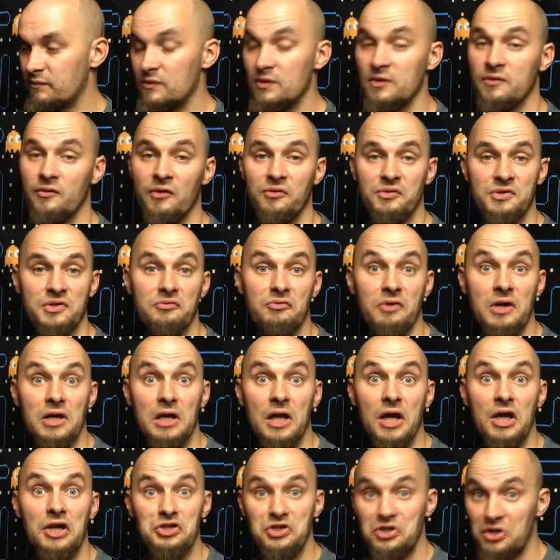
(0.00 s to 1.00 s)
You've obviously
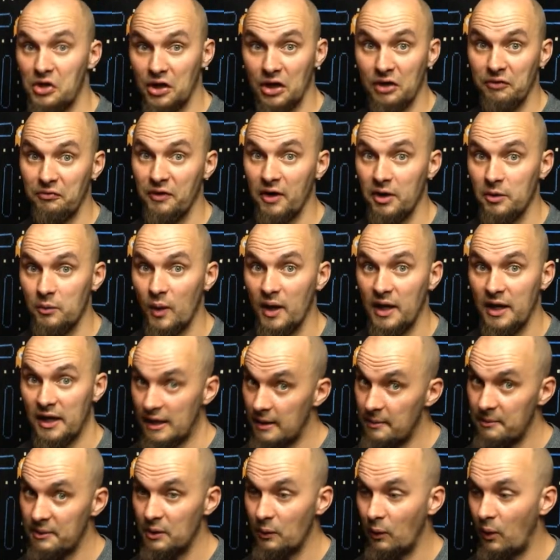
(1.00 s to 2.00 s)
realised you're not going to find one of
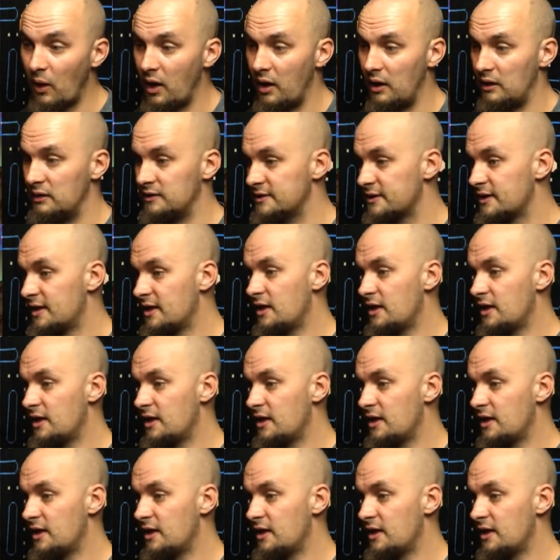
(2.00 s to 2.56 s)
them in the wild.